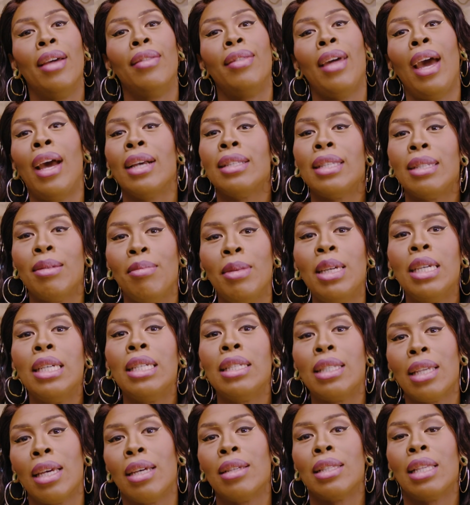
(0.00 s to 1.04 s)
That to me
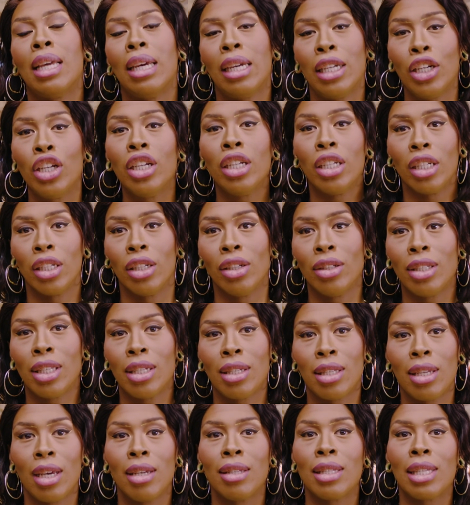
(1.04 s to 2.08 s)
sounds like good news. It
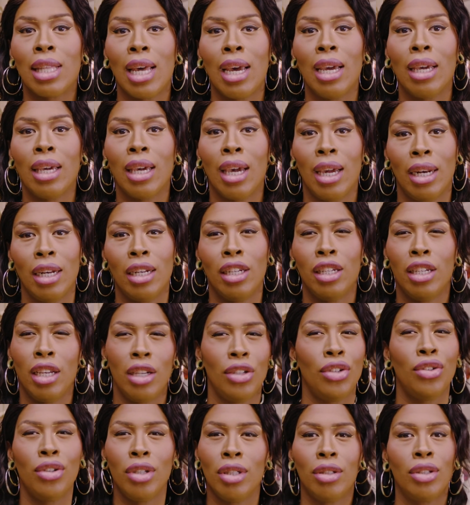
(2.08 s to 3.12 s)
sounds like an
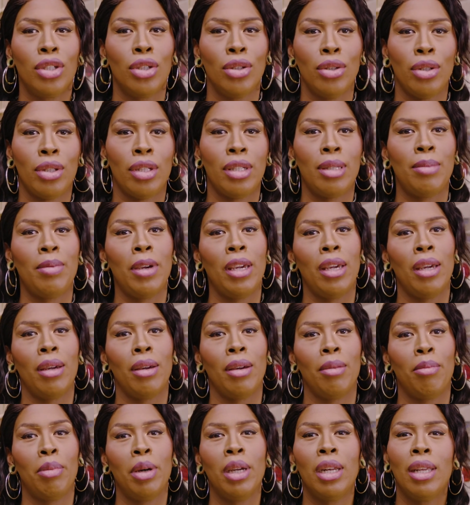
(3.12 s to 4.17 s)
industrial tool is
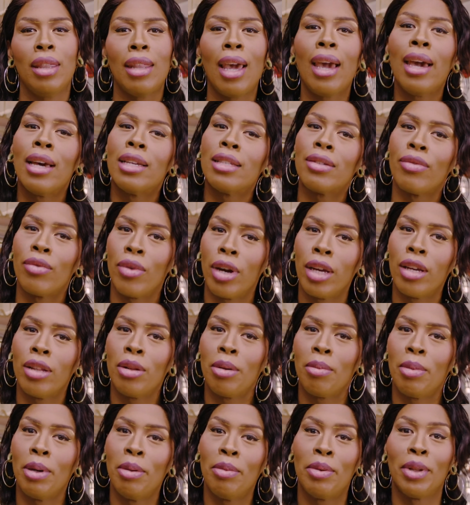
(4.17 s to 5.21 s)
being put in the hands of regular
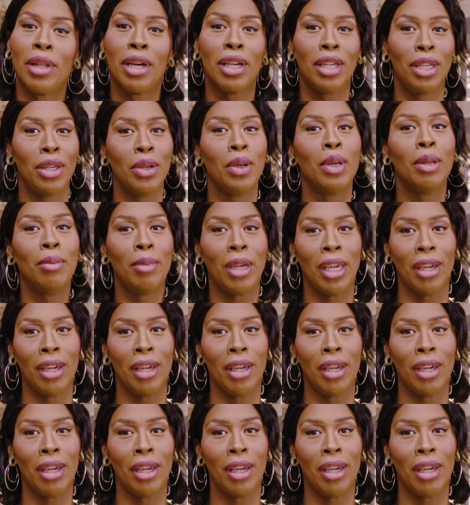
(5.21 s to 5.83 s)
people like you and